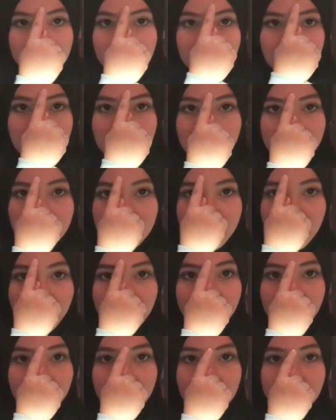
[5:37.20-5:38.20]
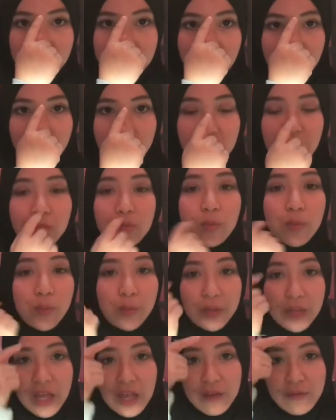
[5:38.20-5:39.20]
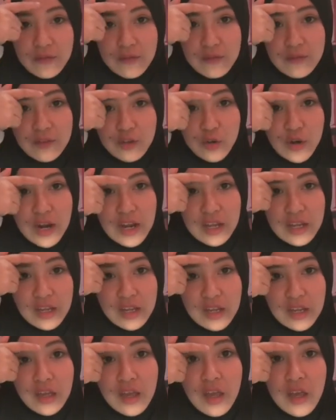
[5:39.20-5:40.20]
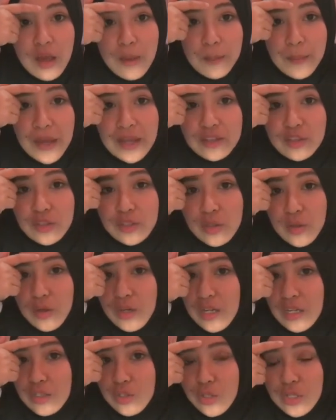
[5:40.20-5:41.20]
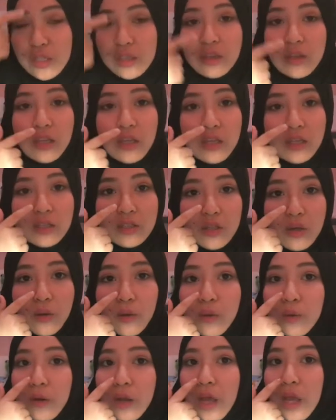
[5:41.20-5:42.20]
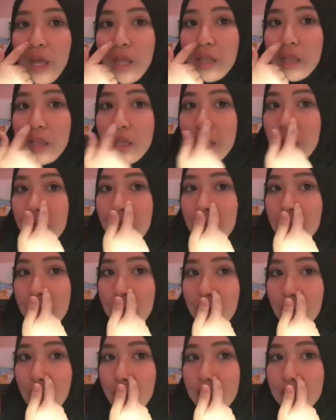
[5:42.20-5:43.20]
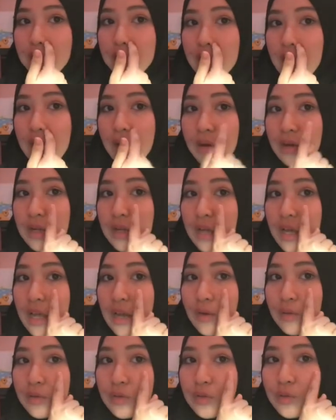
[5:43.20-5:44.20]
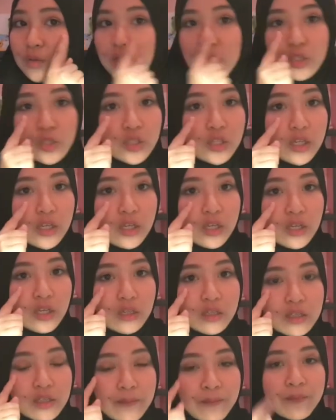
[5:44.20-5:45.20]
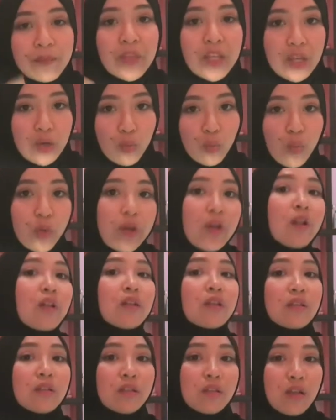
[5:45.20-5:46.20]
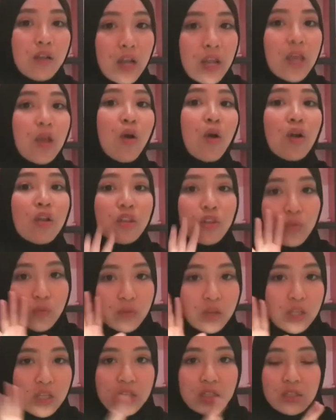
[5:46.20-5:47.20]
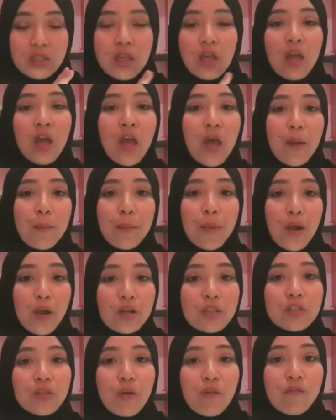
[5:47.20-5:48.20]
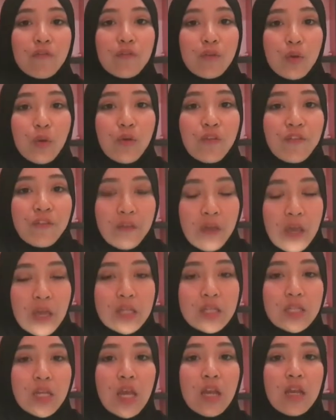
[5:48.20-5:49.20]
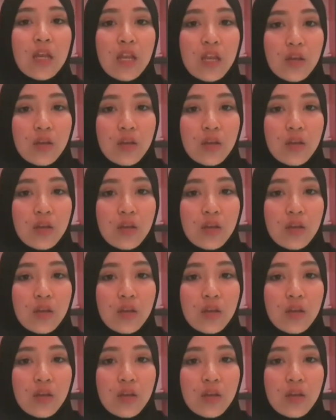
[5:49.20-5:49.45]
T-zone, sometimes people have dry patches on the T-zone and nose area, and also the cheeks, it will cling on to these parts of your face, and